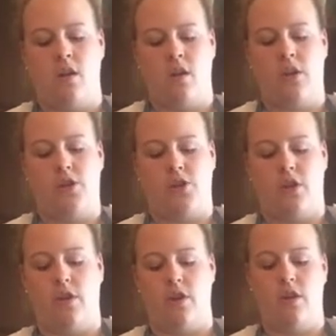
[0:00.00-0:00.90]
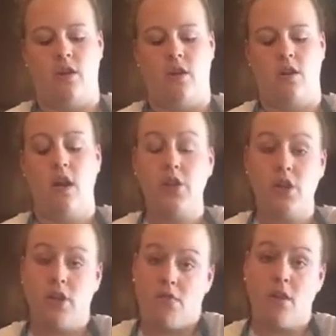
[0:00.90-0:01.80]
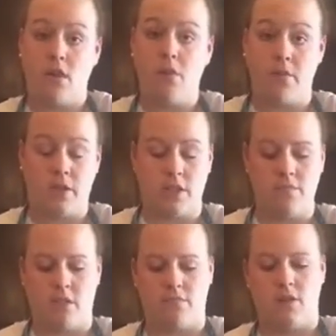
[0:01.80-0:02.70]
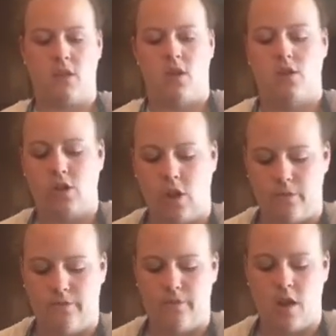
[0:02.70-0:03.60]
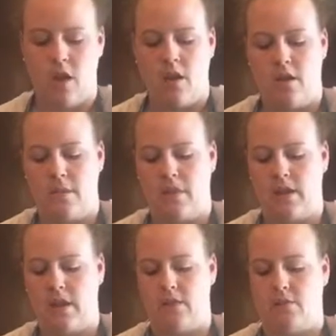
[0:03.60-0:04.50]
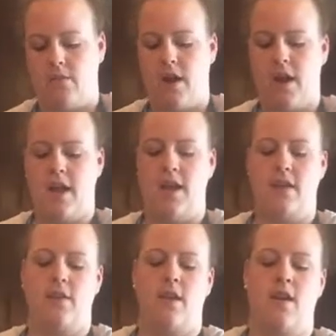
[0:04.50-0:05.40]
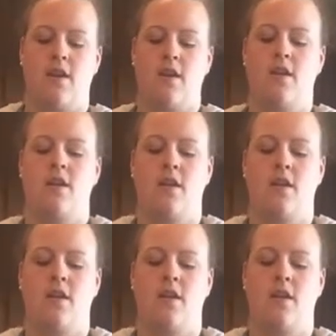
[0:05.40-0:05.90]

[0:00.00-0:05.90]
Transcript: it should help your symptoms. So I'm going to put that right in there.